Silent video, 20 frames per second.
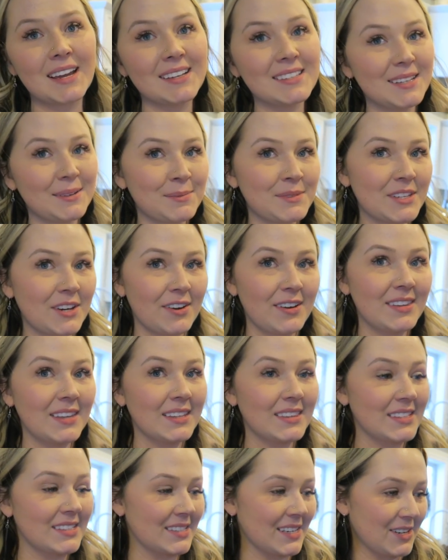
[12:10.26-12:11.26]
guys, I'm sorry
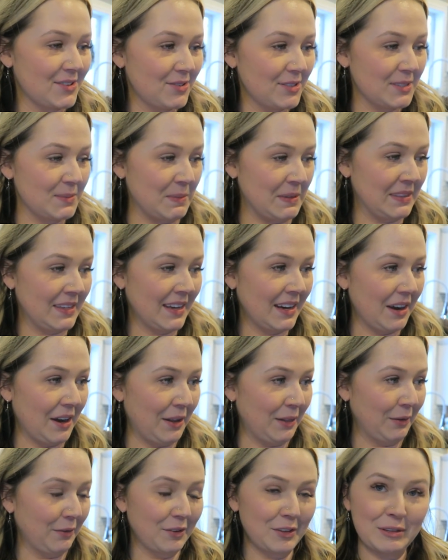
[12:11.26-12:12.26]
that the schedule's been like
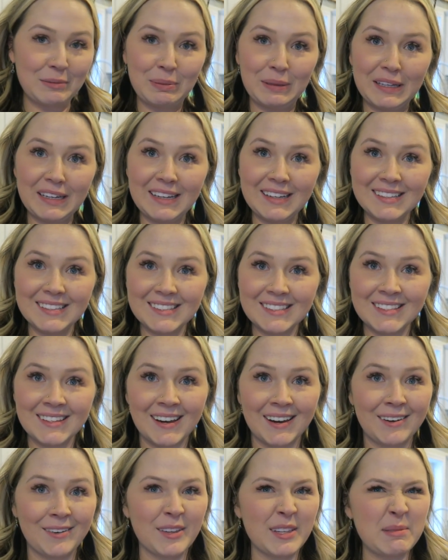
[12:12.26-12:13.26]
all over the place.
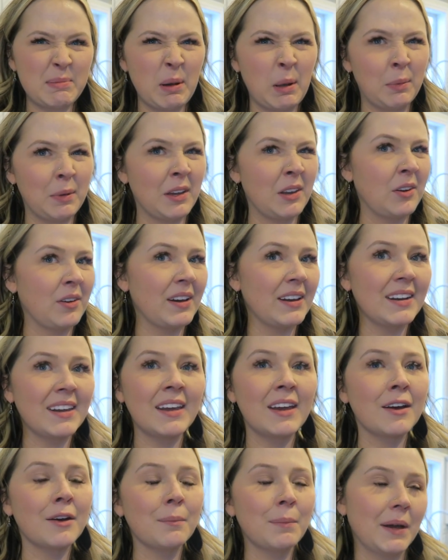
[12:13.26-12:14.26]
I know it's probably annoying to
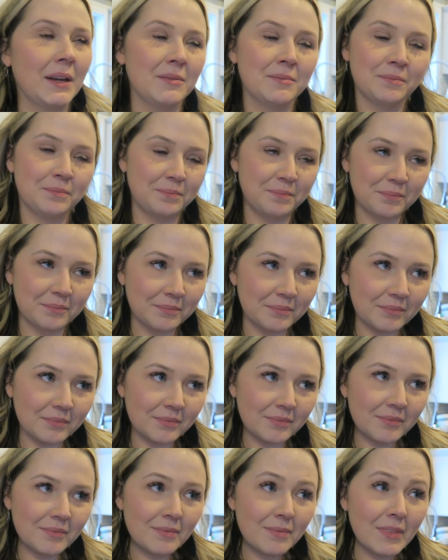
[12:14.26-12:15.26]
hear, but
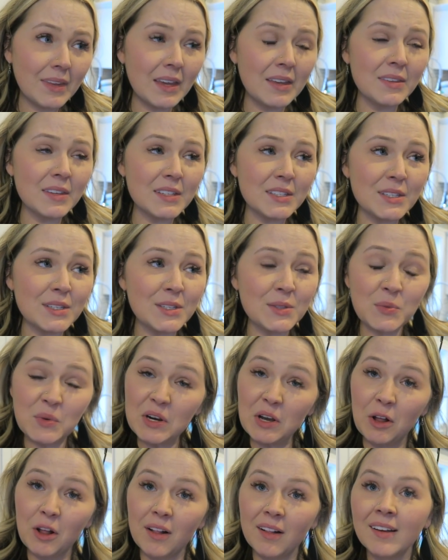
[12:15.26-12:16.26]
this is
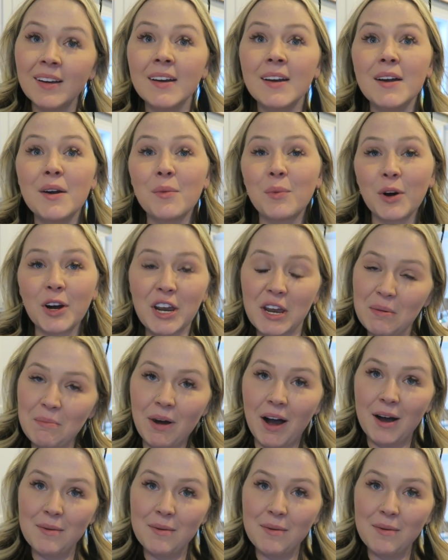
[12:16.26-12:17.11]
real working